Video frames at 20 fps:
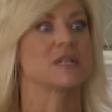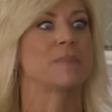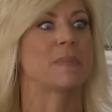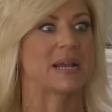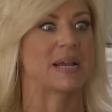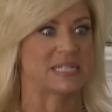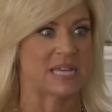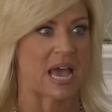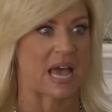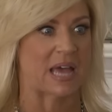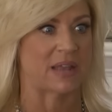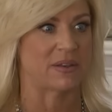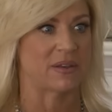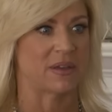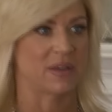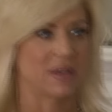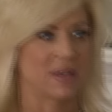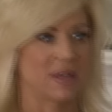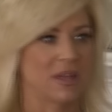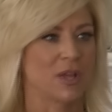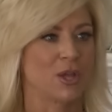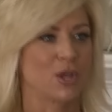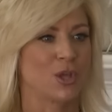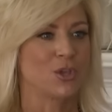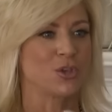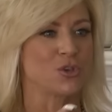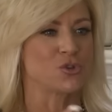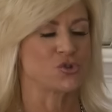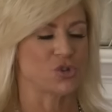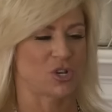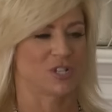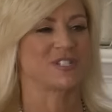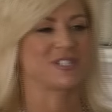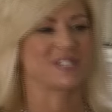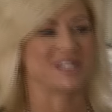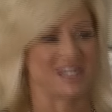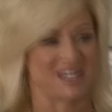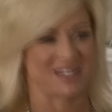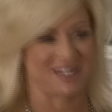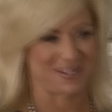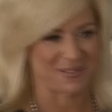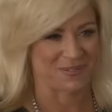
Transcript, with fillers: to my dad. You just did.